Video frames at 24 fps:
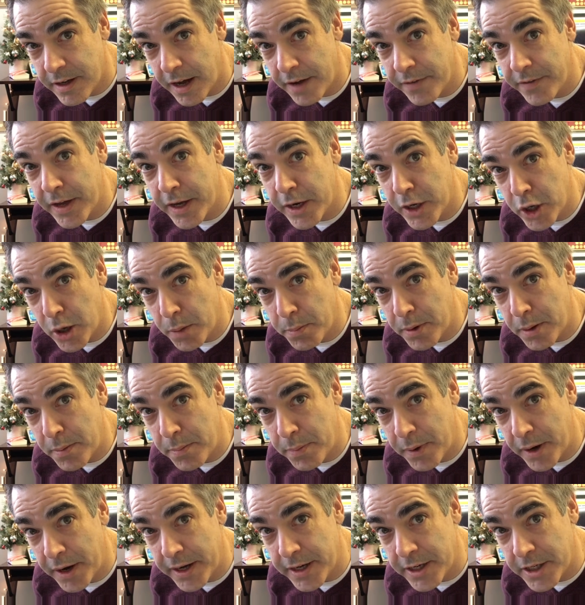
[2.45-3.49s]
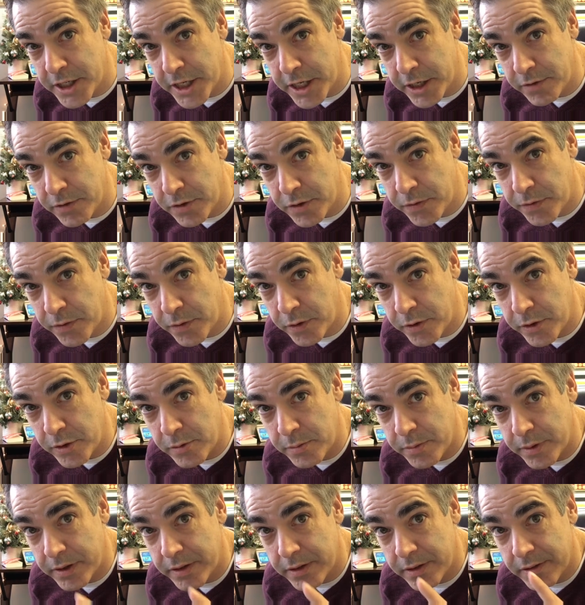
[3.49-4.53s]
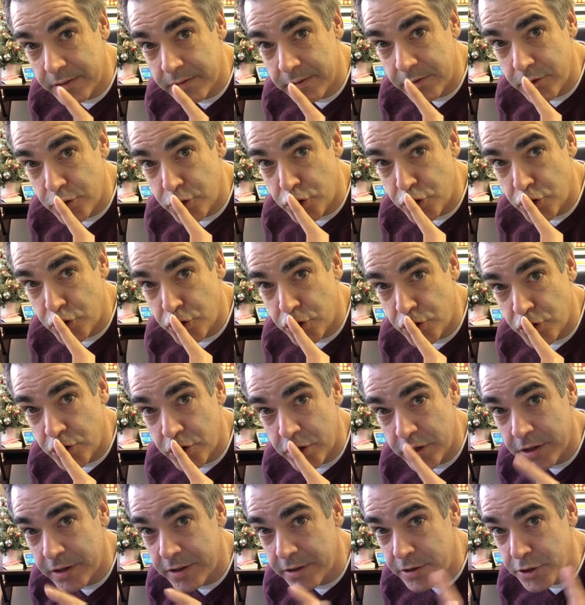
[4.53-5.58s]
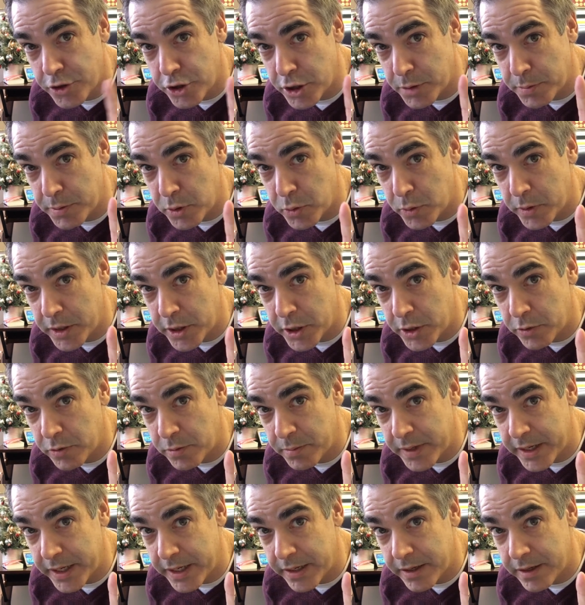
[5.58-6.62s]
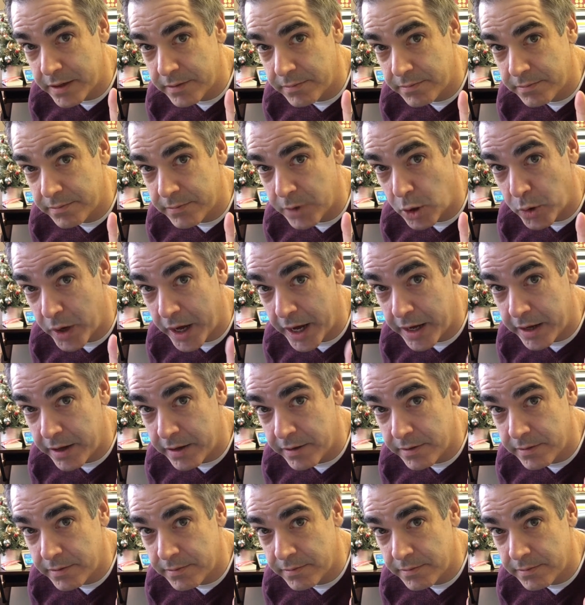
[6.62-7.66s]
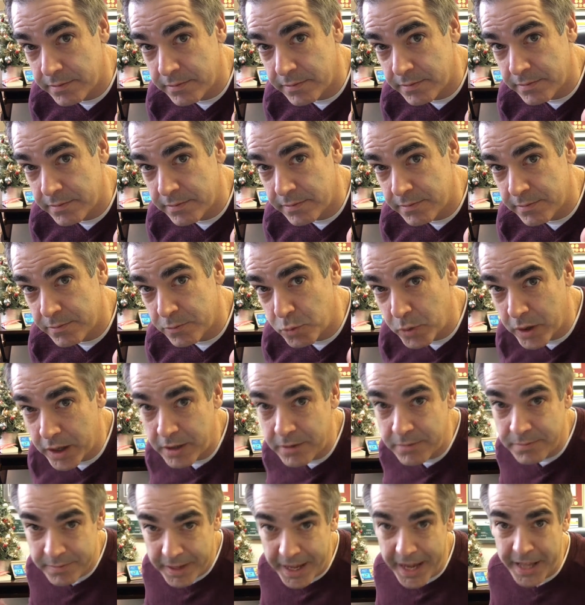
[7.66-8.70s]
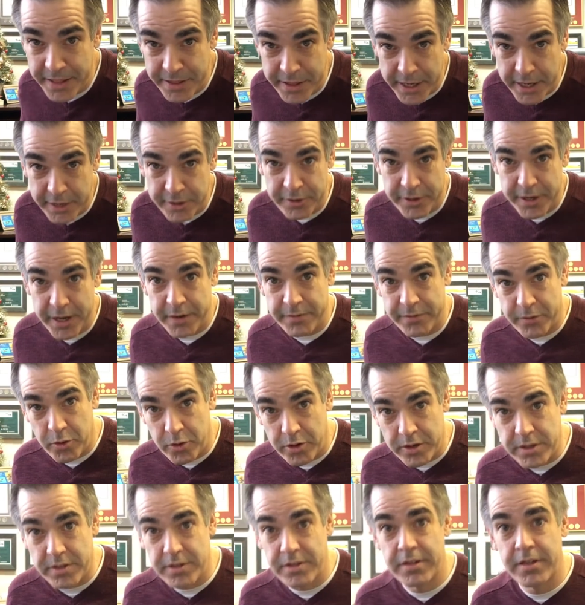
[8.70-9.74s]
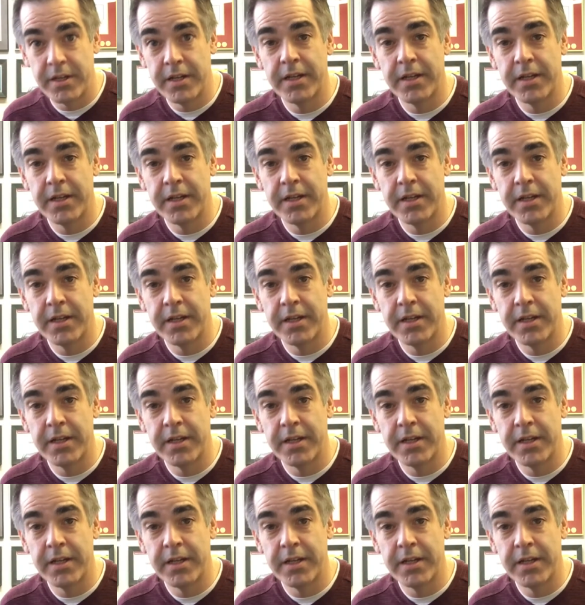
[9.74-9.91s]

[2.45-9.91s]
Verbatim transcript: I've got a couple of buying secrets for you, but shh, just between you and me, okay? Well, and the internet, of course.